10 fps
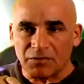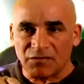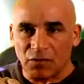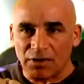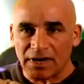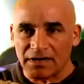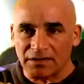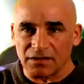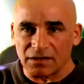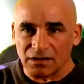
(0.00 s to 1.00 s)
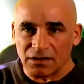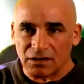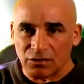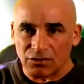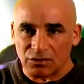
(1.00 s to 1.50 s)
Before getting
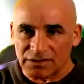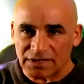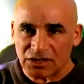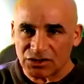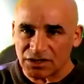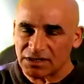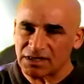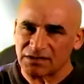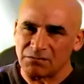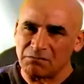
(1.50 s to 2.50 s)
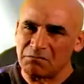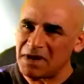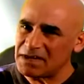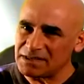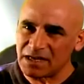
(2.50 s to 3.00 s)
the authorization, it takes
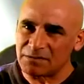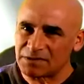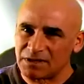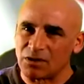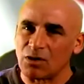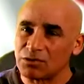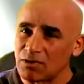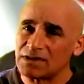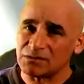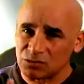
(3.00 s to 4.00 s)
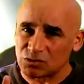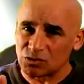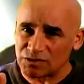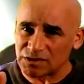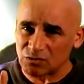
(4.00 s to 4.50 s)
many steps till the authorizing to
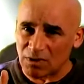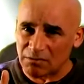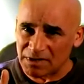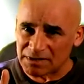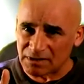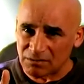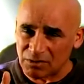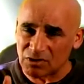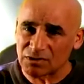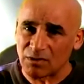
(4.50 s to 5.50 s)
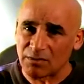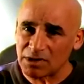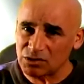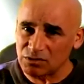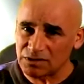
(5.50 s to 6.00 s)
shoot this one missile, because they want to
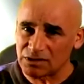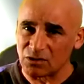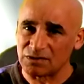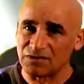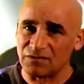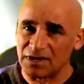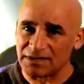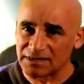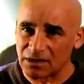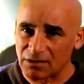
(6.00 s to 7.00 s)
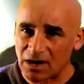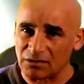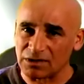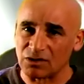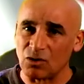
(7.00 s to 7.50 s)
make sure that no civilians are
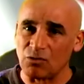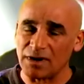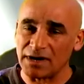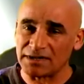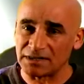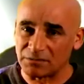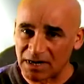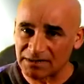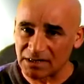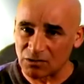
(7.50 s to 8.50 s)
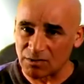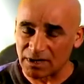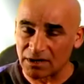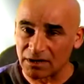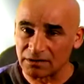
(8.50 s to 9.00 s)
around and no innocent bystander will
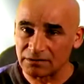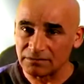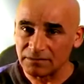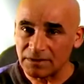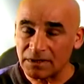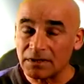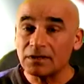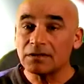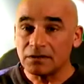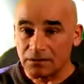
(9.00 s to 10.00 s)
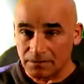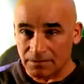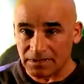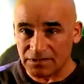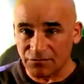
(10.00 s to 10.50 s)
get hurt.
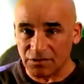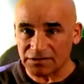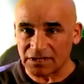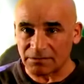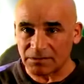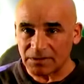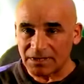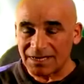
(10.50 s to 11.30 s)
That's the first step.